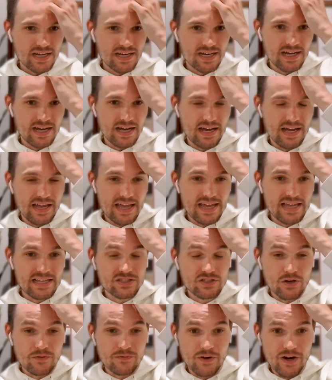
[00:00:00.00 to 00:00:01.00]

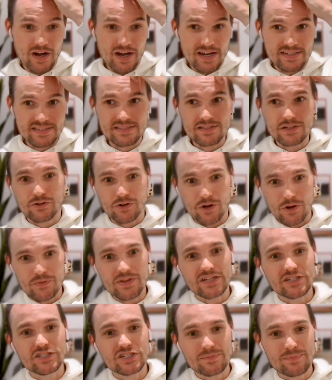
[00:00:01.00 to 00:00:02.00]
And so for us, the
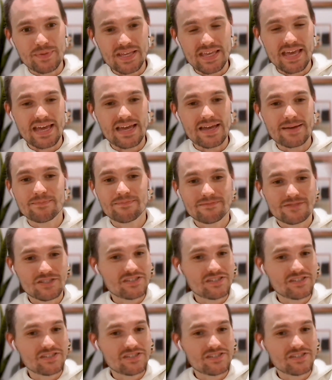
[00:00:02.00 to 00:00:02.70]
growth engine became